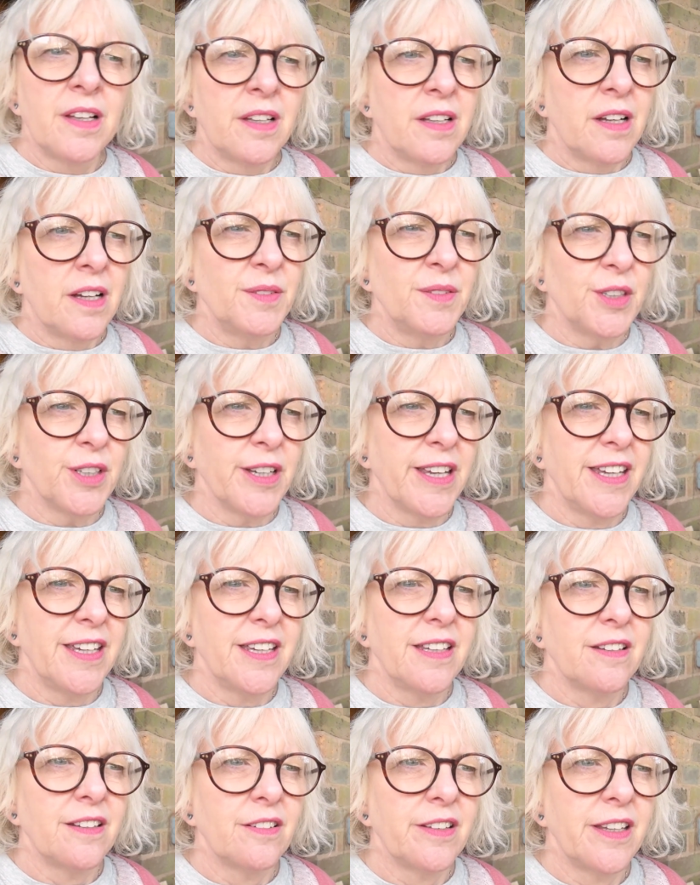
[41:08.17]
I'm not
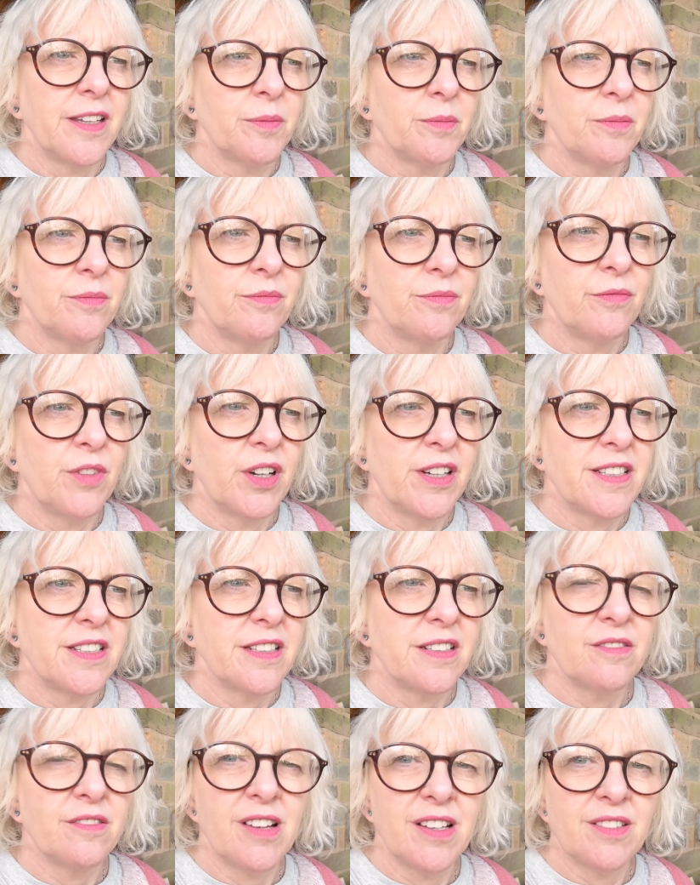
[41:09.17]
keen on him riding
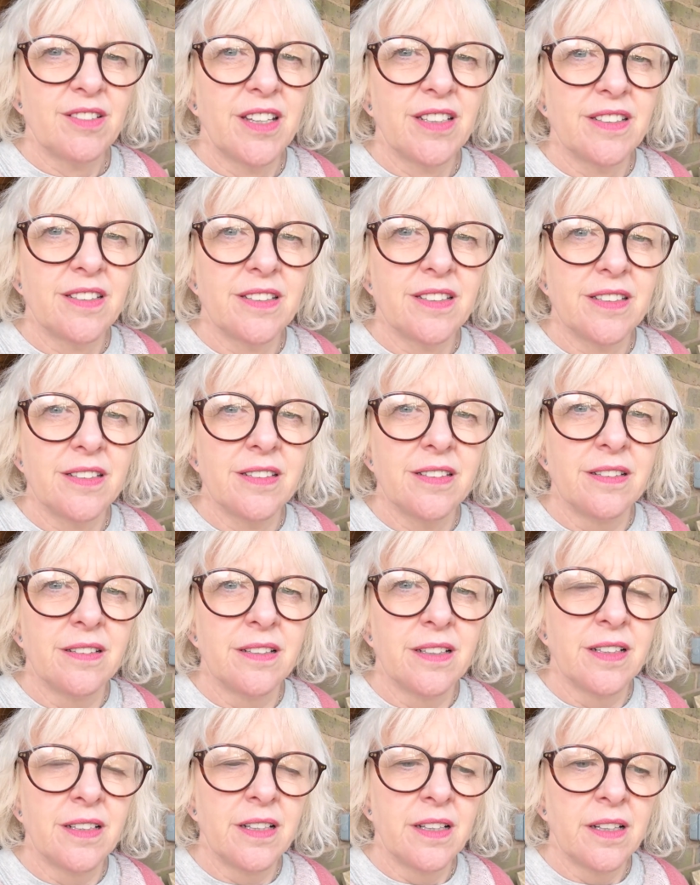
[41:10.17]
around London
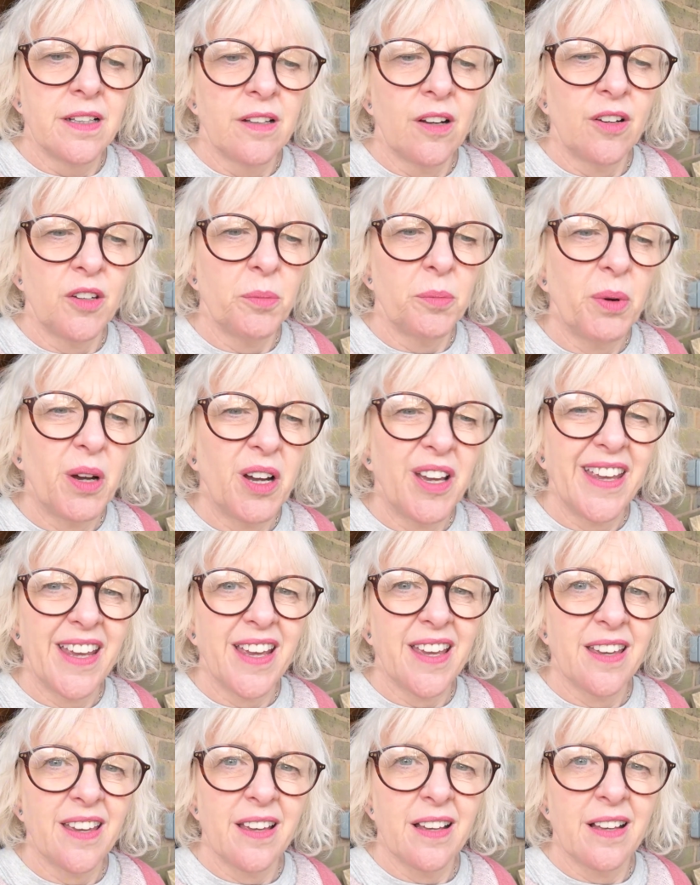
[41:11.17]
on a
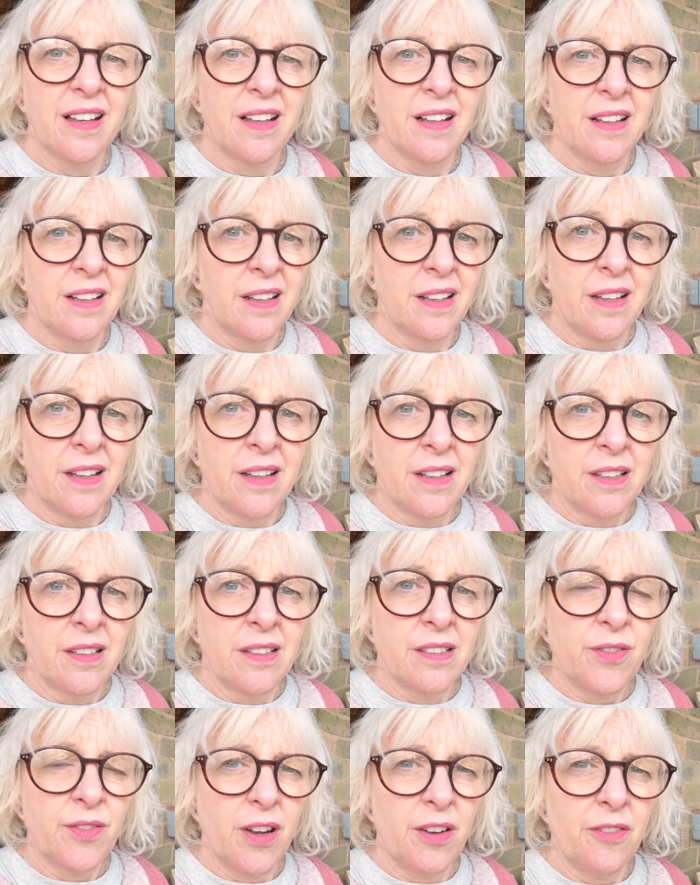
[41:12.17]
bike. It's
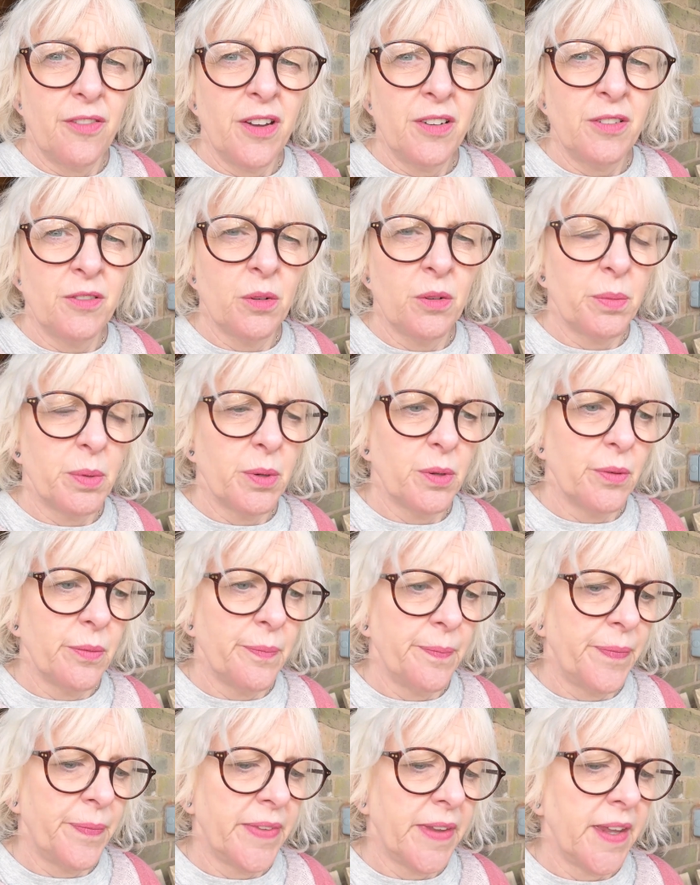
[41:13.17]
very vulnerable.
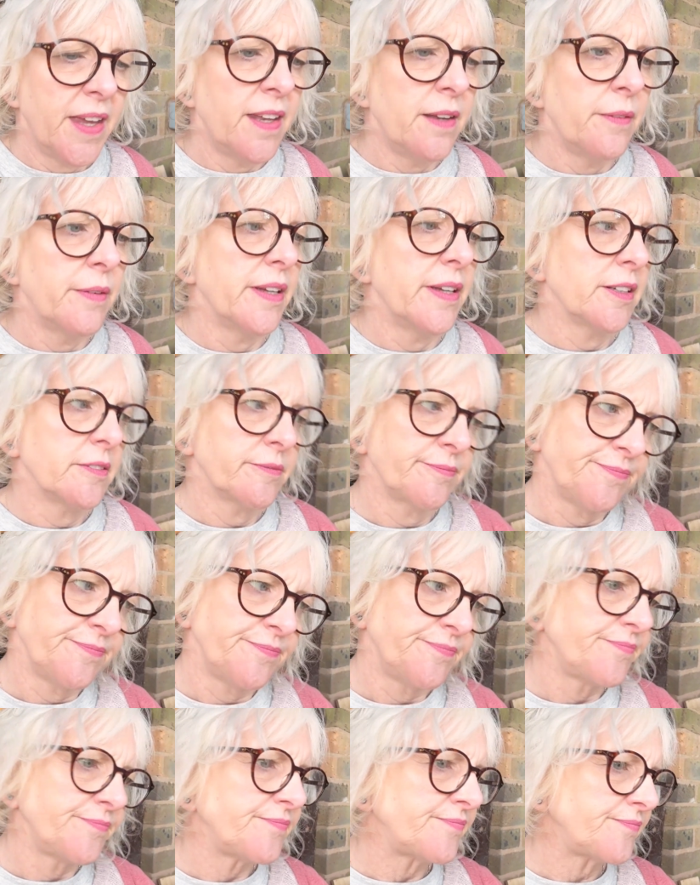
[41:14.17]
Anyway,
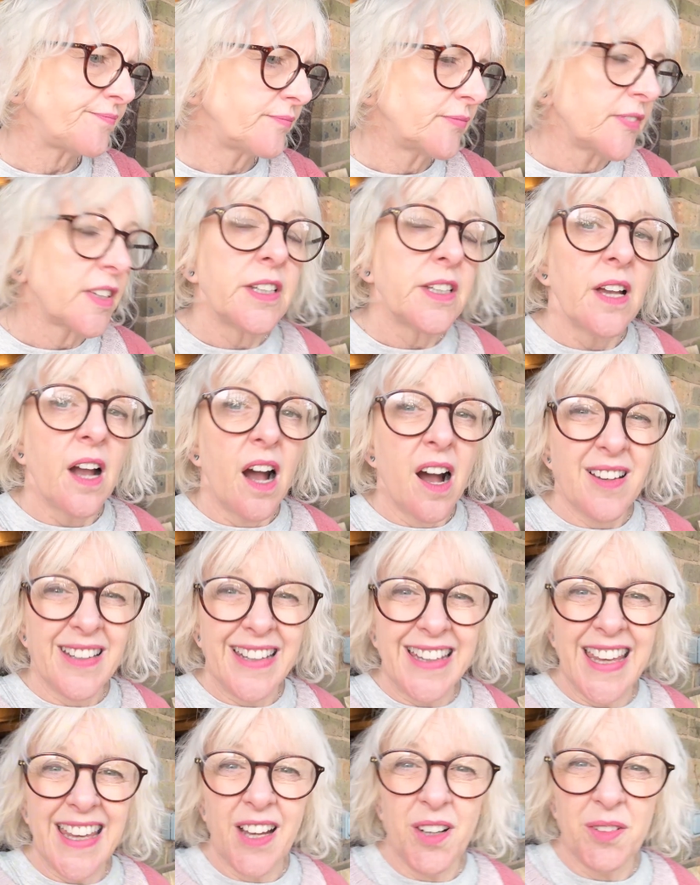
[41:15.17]
I'm going to
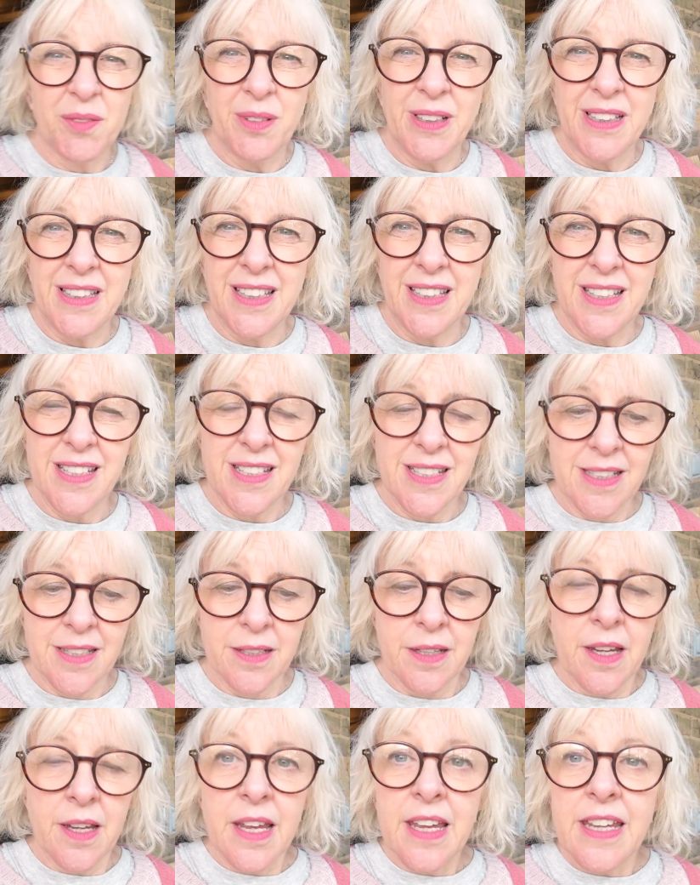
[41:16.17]
get on with this.
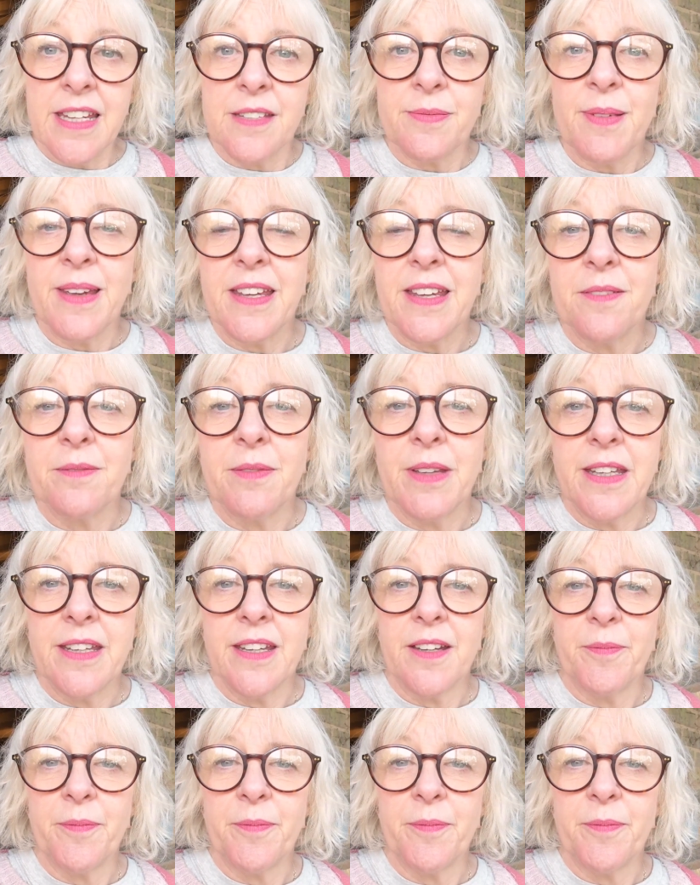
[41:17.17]
He's making me